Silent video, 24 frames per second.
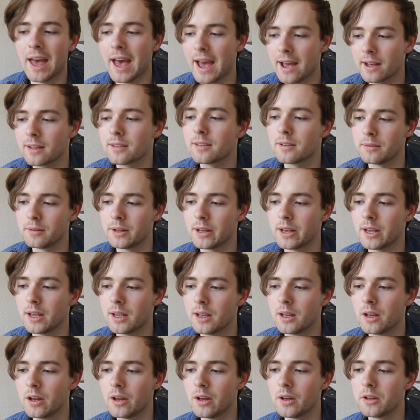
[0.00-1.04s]

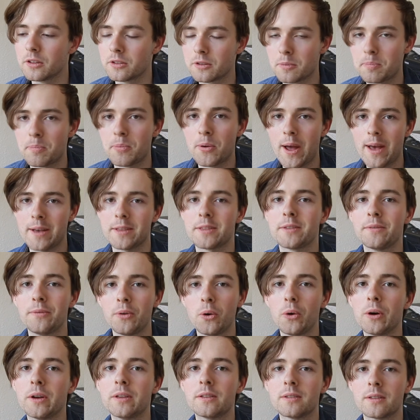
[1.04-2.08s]
actively suppress
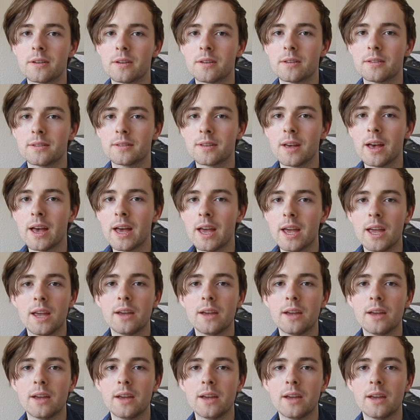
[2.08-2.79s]
voices,